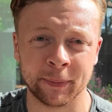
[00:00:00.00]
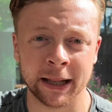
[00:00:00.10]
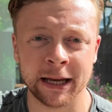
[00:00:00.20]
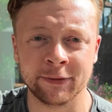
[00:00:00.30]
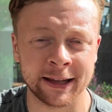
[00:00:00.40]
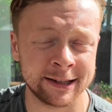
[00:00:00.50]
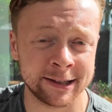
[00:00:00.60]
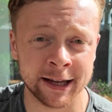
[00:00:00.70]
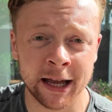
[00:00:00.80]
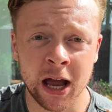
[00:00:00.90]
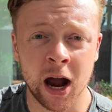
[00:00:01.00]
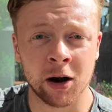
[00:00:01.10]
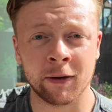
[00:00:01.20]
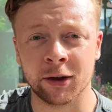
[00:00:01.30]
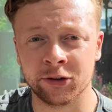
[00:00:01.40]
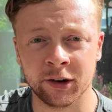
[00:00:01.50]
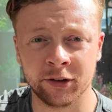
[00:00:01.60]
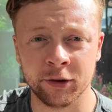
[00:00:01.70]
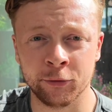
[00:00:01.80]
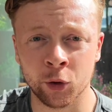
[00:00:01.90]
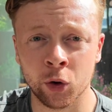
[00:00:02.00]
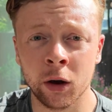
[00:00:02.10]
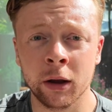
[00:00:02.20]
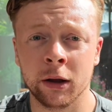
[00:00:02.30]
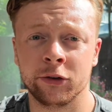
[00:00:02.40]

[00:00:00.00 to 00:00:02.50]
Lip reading: I believe that they sit around 64.